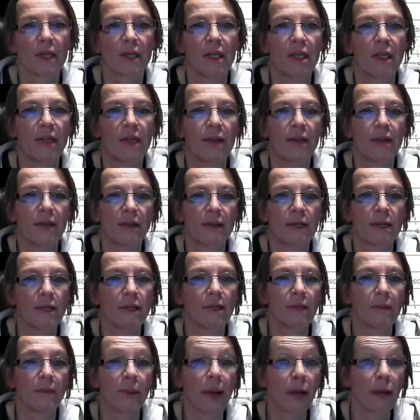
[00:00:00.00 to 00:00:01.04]
in
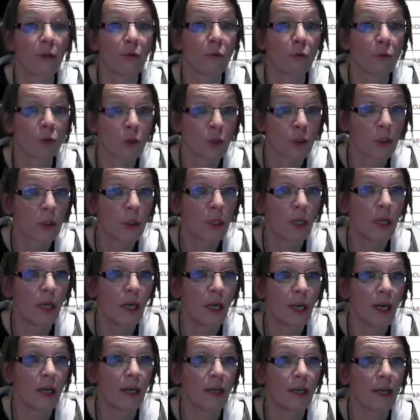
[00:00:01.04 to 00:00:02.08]
the Mac version,
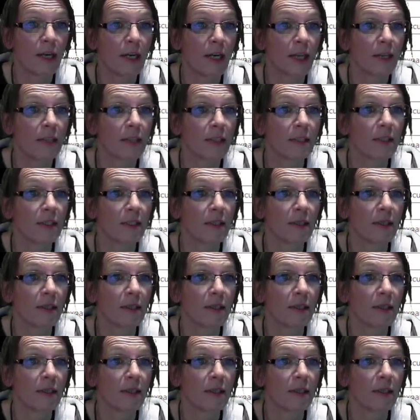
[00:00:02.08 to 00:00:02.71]
and